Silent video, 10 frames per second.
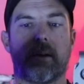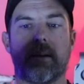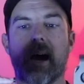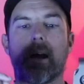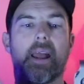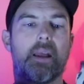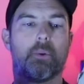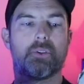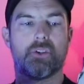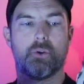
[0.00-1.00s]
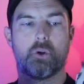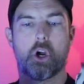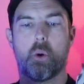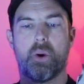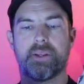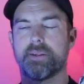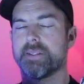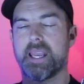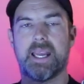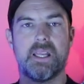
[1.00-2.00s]
not able to
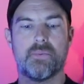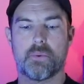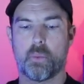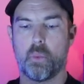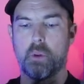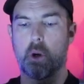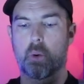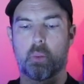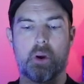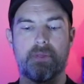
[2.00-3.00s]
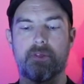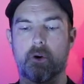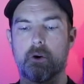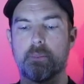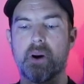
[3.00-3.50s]
co-witness, can't even lower one third,